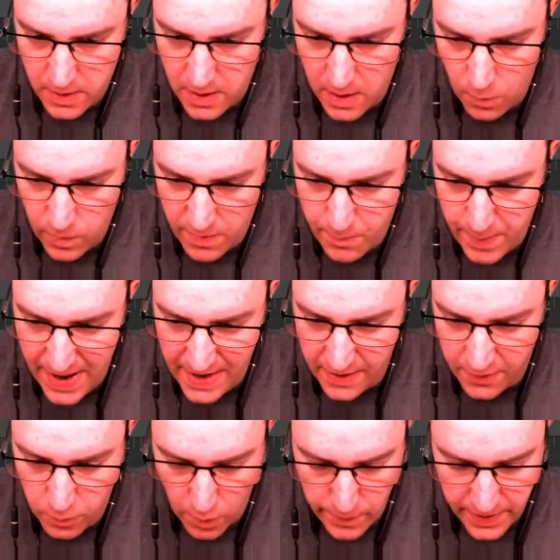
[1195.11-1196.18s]
And with
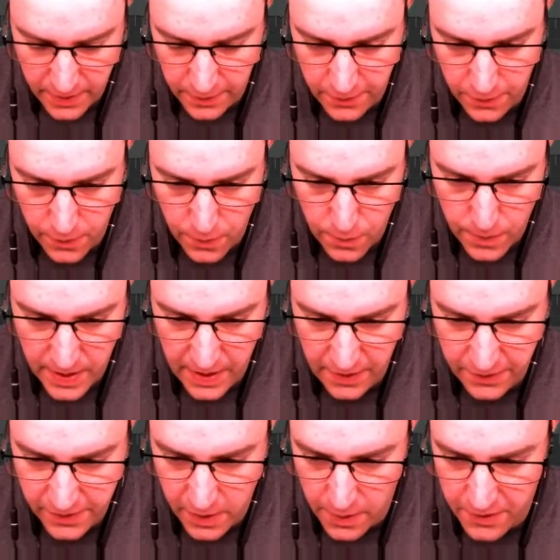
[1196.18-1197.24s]
bend, what we can do
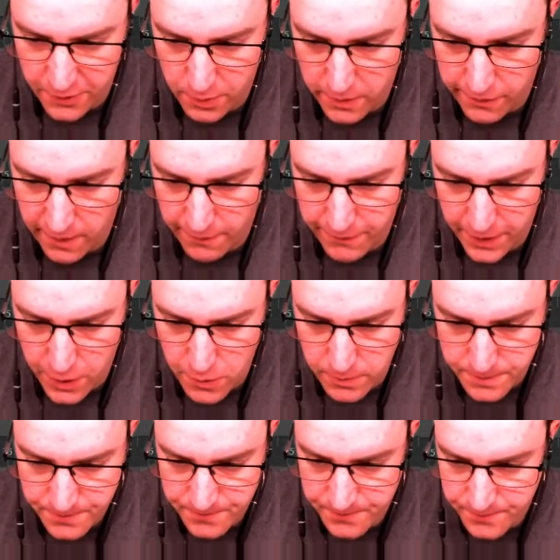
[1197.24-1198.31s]
is go into a front view,
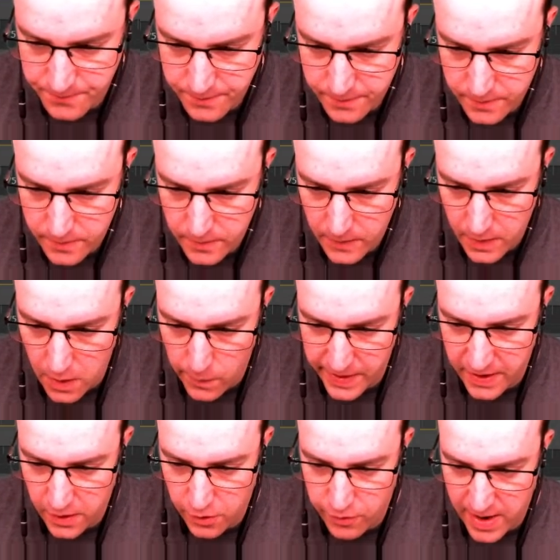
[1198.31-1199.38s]
and
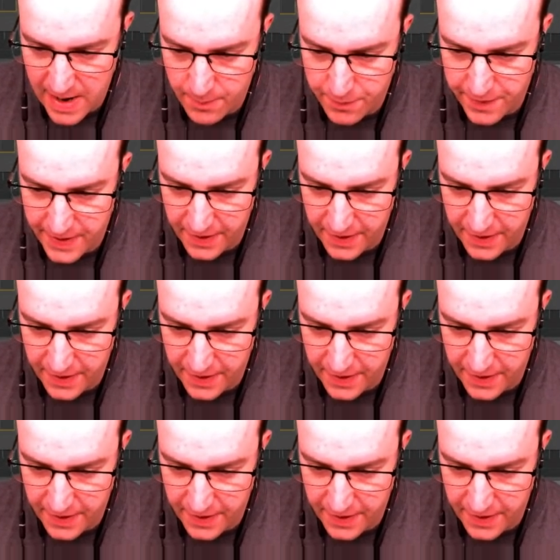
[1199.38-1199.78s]
we can grab